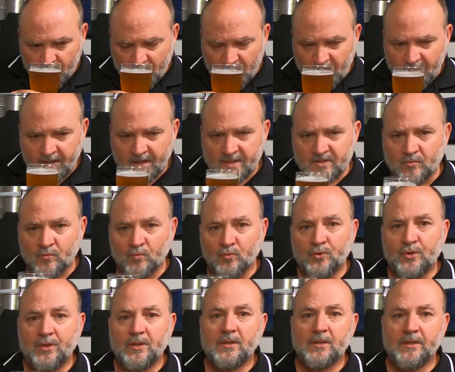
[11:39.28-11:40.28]
It has a
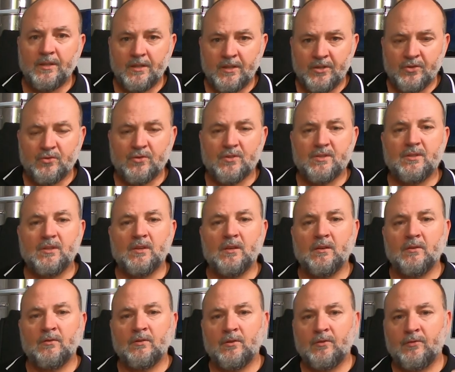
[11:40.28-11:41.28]
really
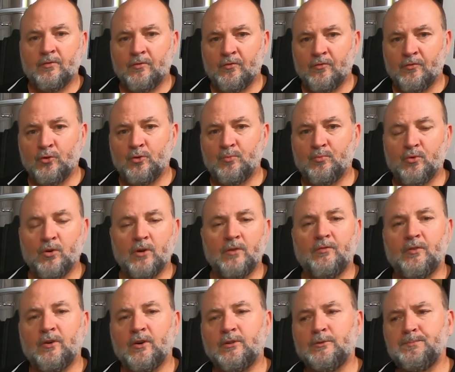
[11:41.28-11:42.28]
interesting fruit
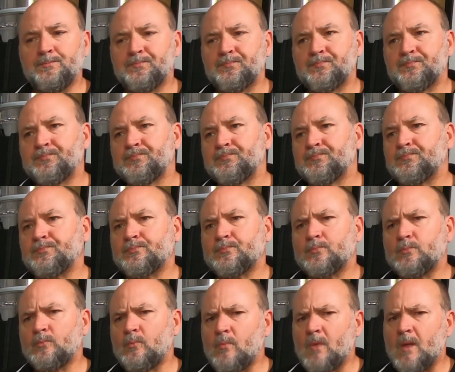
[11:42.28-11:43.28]
profile,
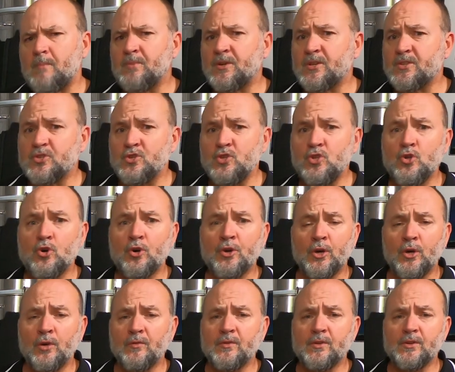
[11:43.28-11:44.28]
but it's not
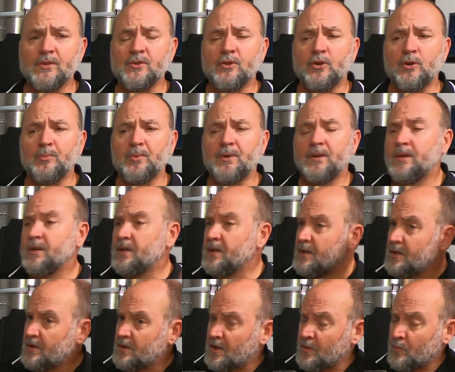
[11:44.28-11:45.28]
over the top.
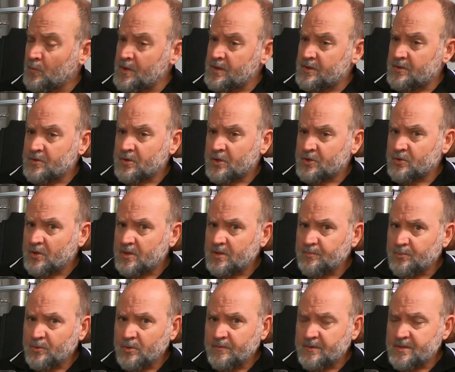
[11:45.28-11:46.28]
I tried to
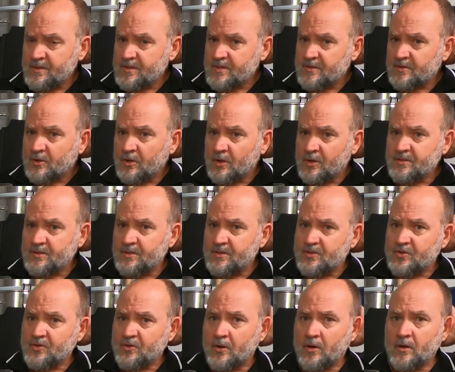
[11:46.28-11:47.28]
brew this as close to
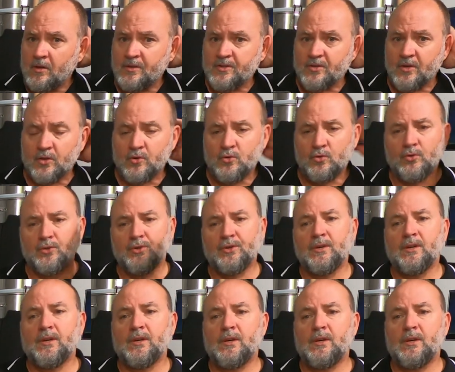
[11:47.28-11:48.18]
style as I could.